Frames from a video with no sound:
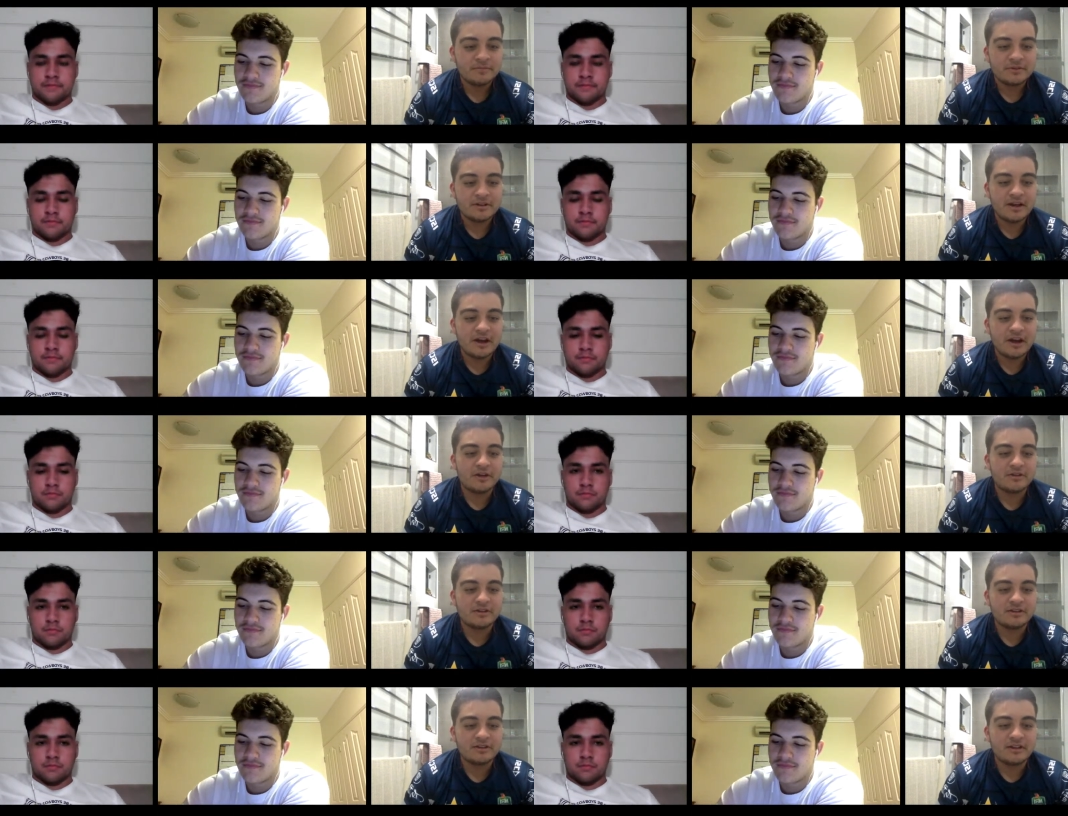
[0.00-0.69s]

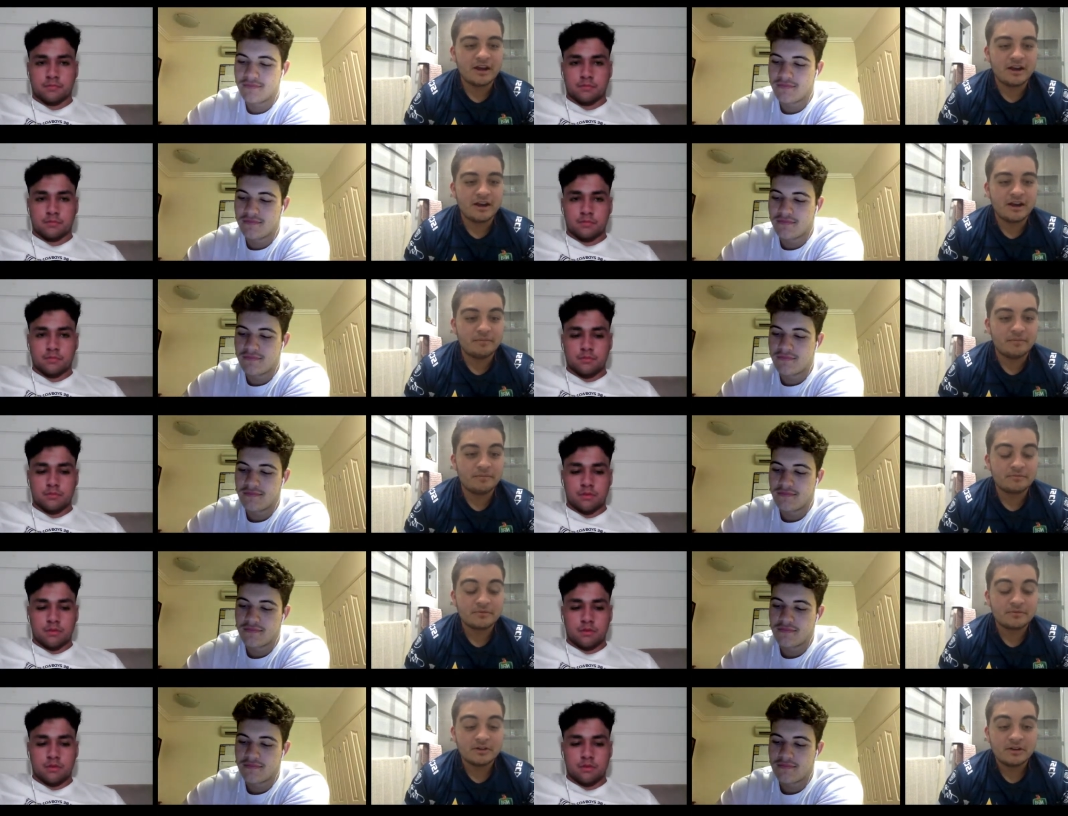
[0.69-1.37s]
Speaker 1: yeah, I think they
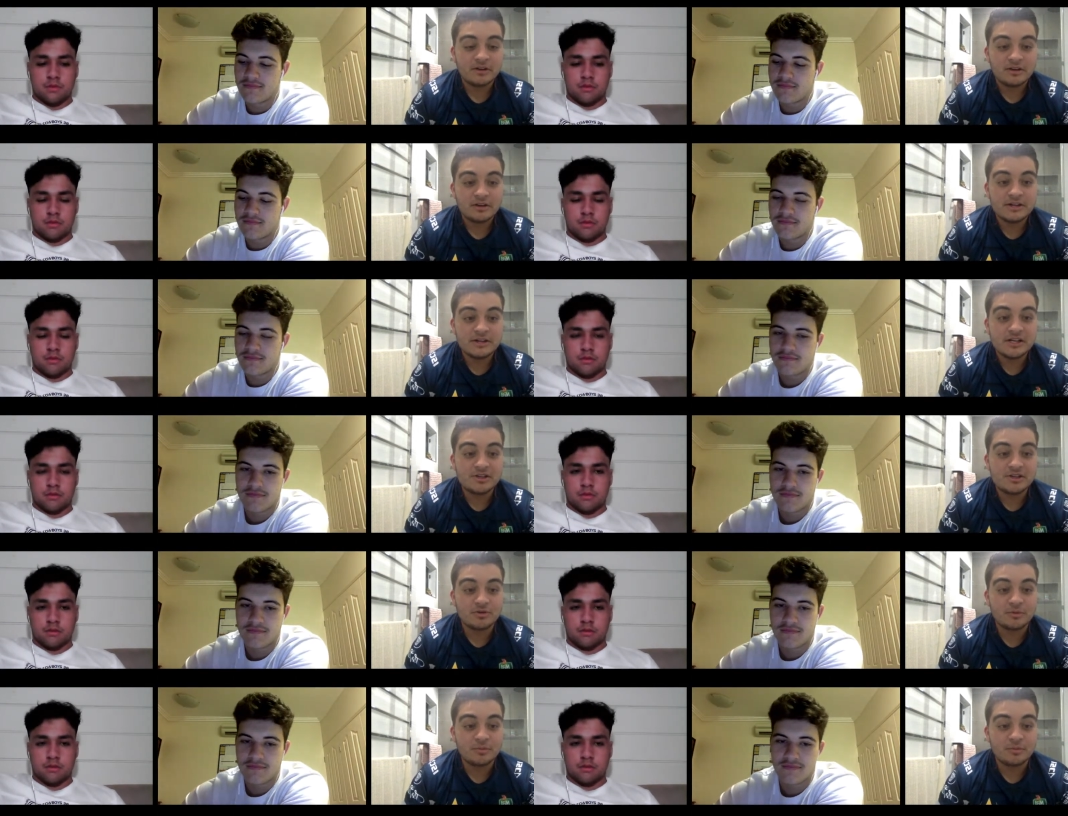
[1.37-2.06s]
um,
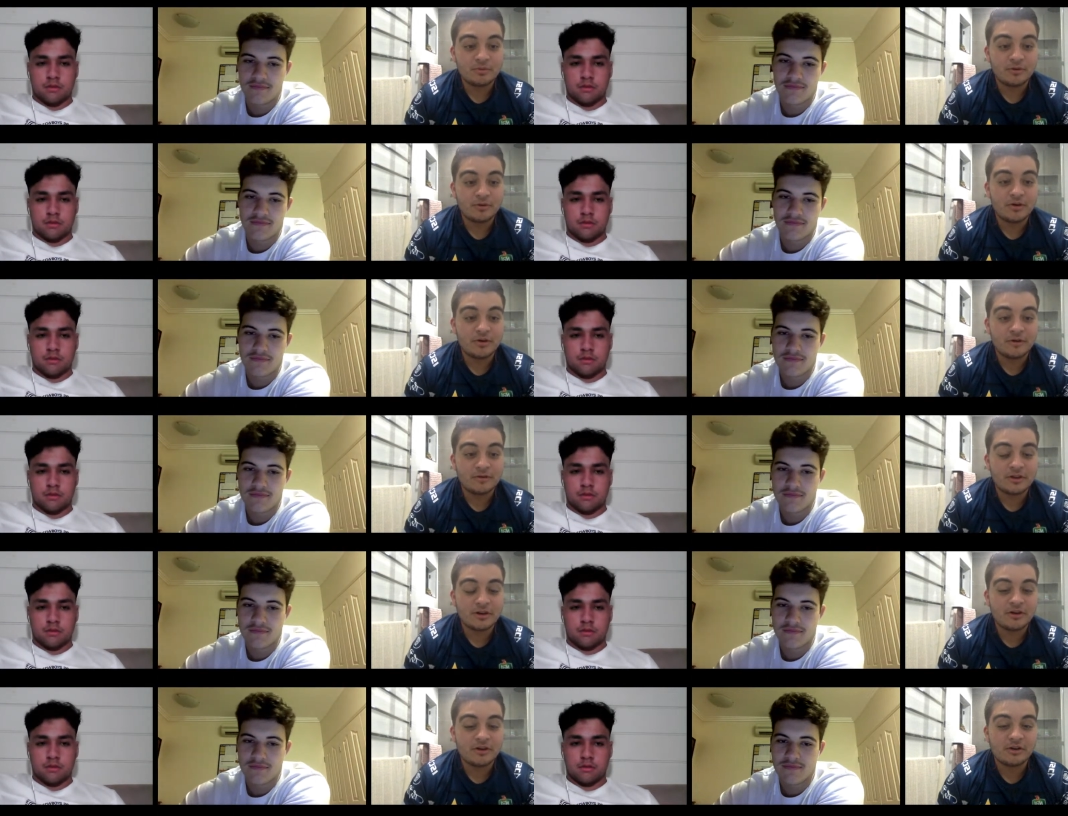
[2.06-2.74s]
need to improve
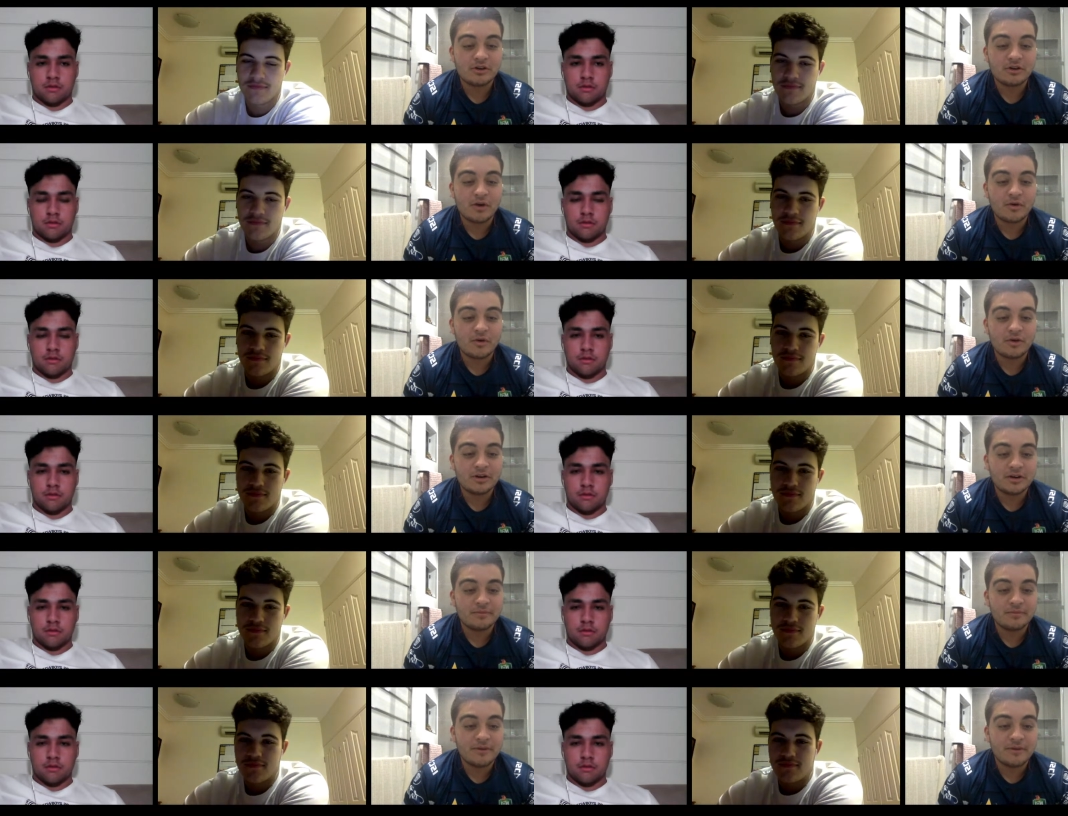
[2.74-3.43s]
if they're going to go
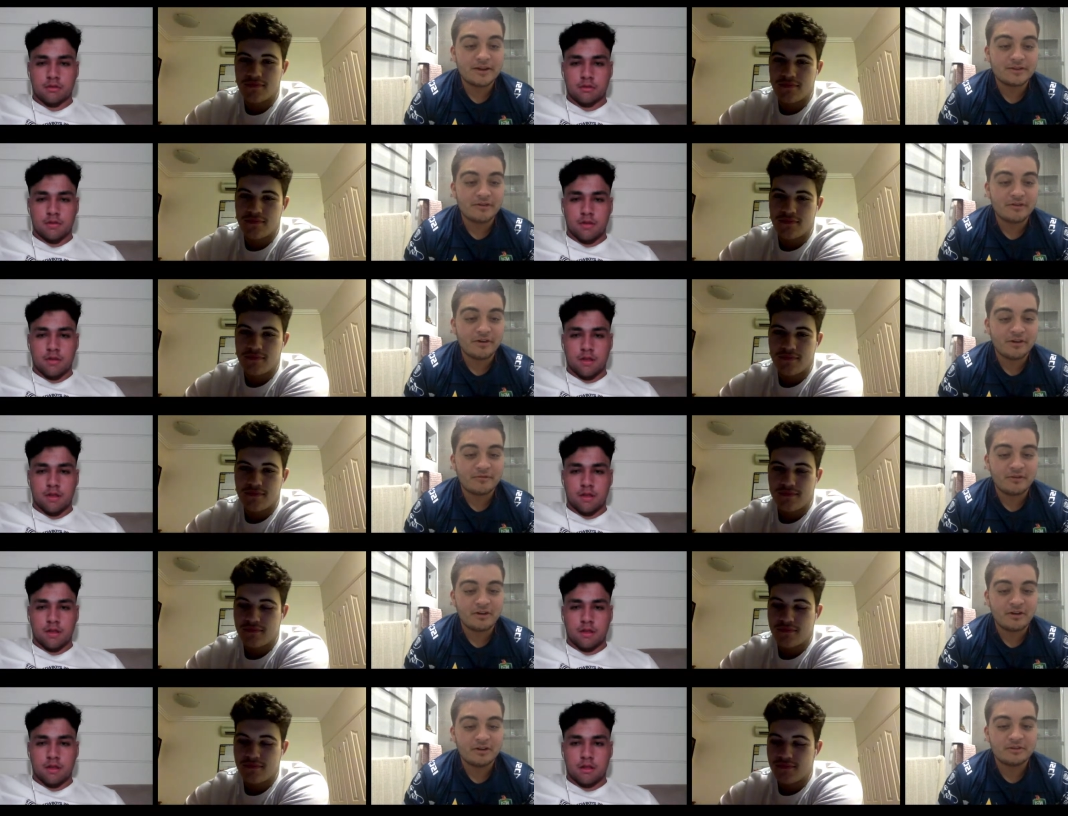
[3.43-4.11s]
on and make the
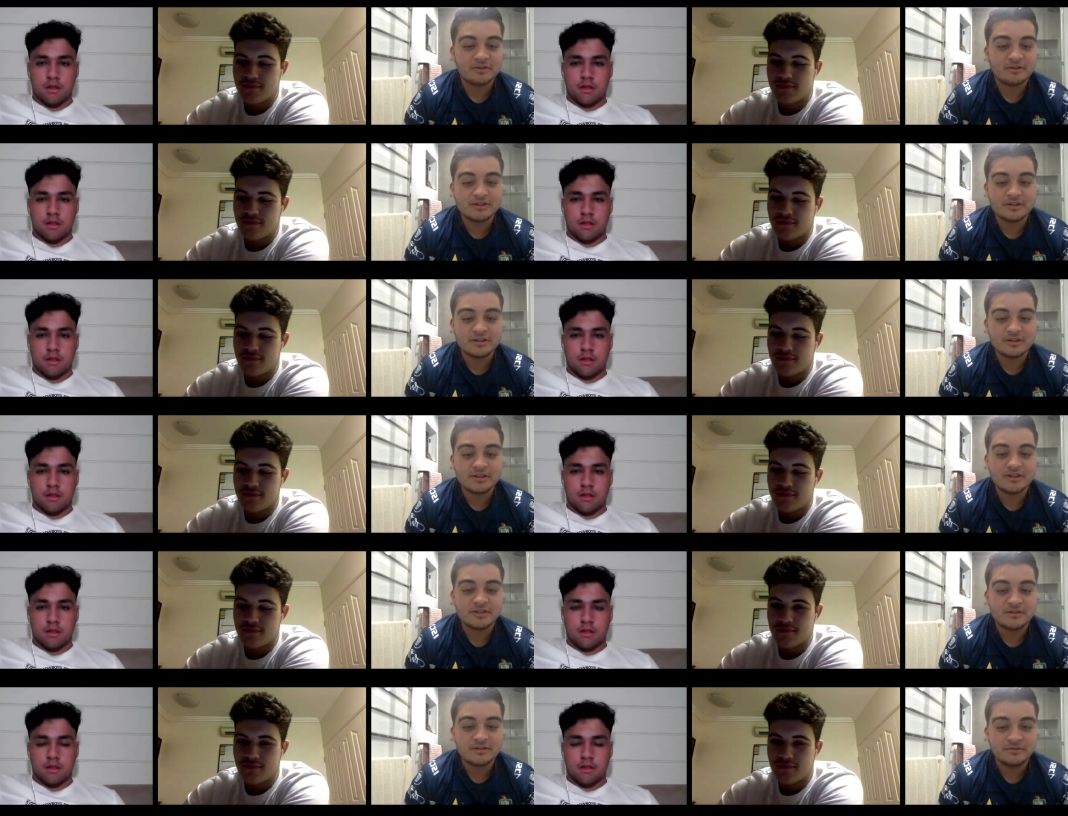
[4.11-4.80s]
grand final this
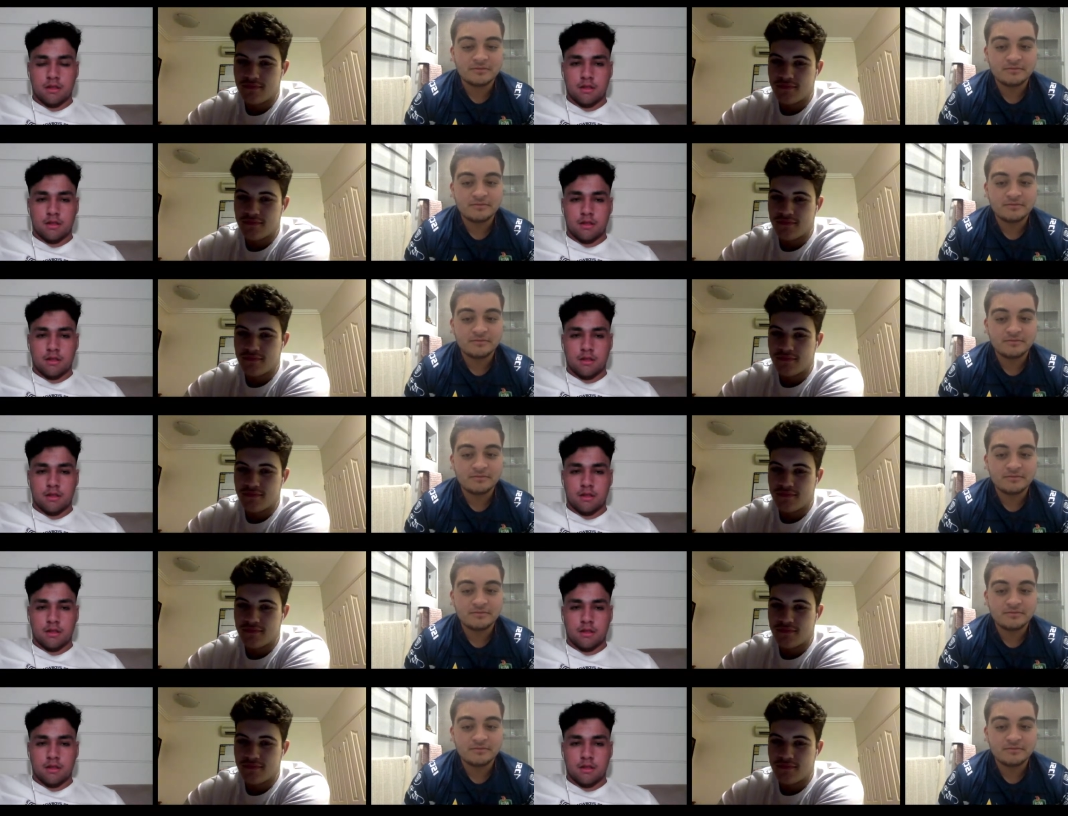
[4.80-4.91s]
season.